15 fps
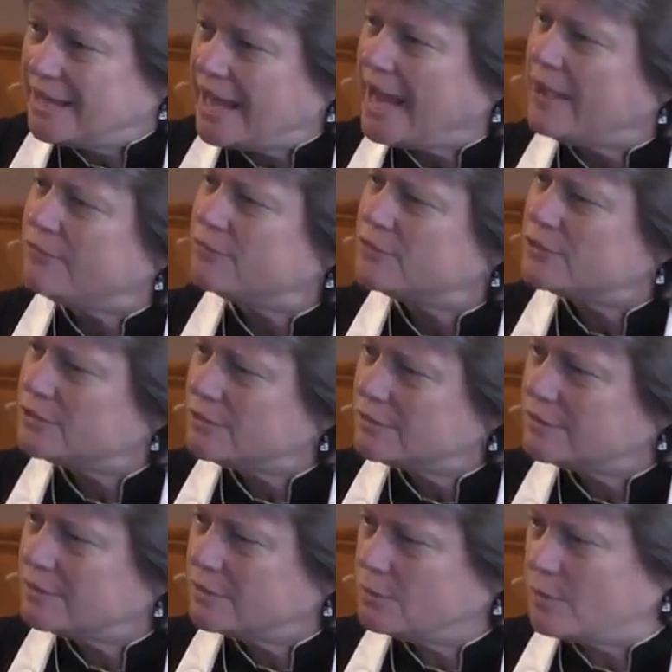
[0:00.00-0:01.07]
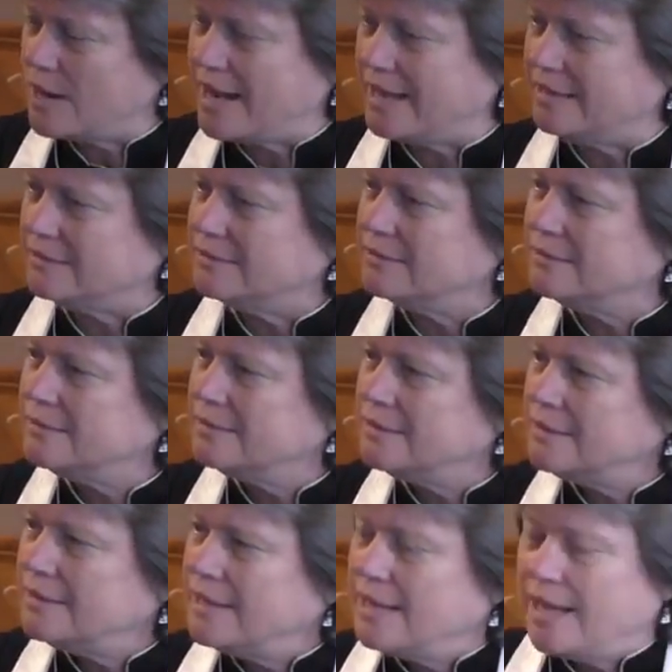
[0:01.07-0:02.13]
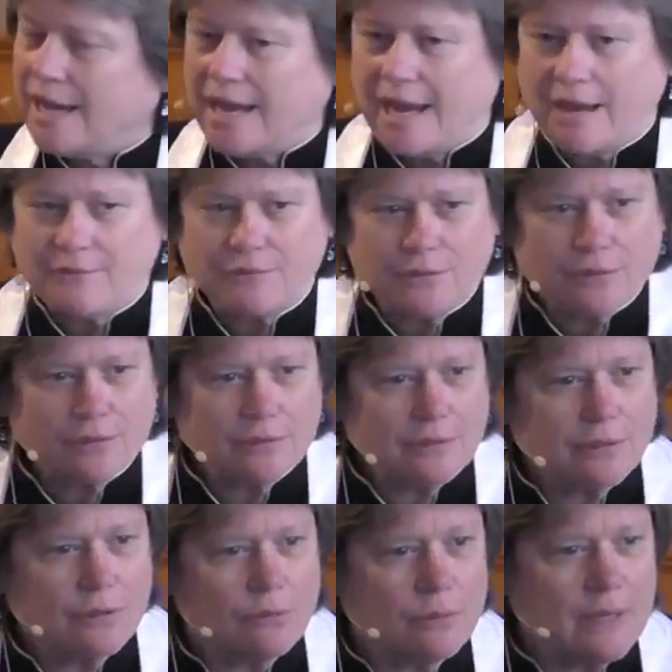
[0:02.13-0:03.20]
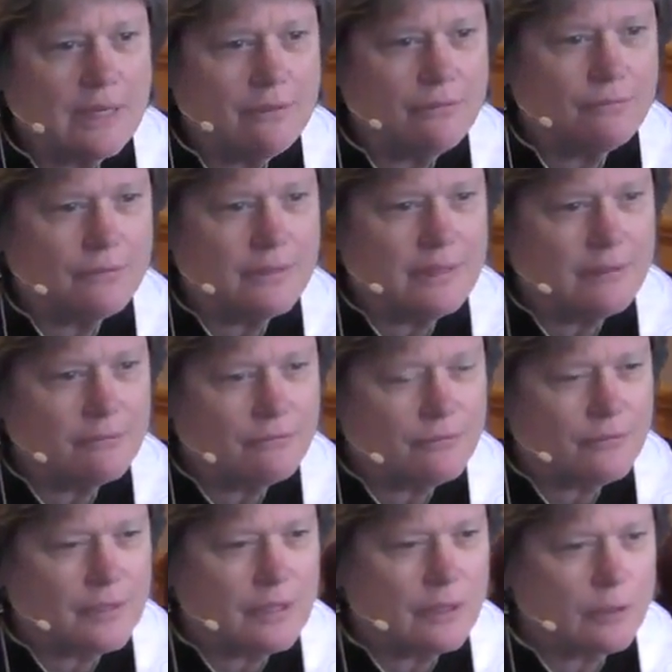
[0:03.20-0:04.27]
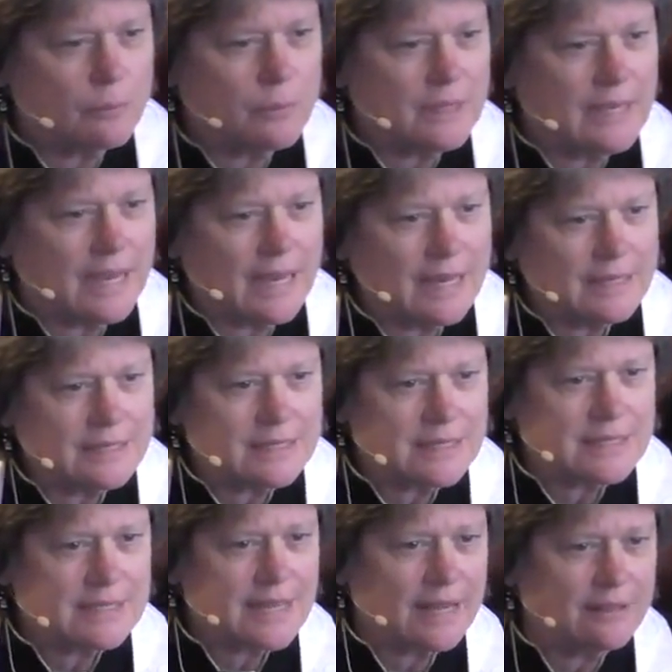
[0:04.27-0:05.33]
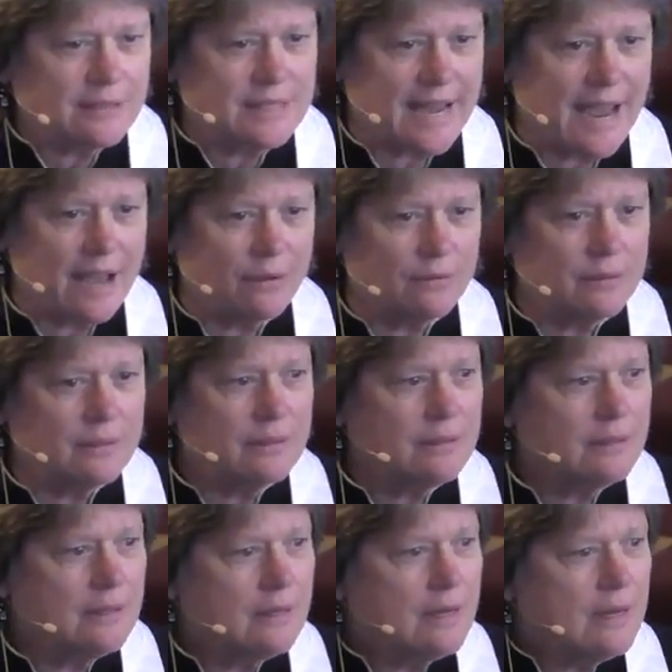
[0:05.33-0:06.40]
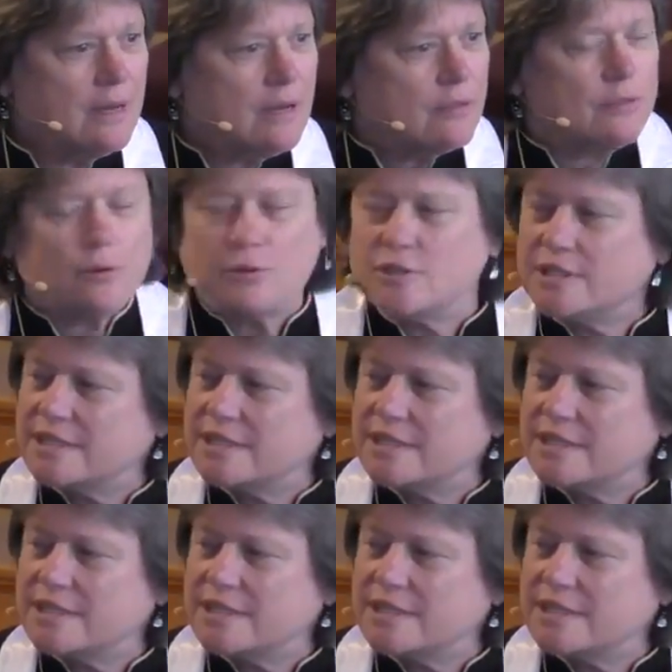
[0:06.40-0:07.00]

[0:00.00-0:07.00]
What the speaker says: after a while, after the grief and the fear began to settle down, those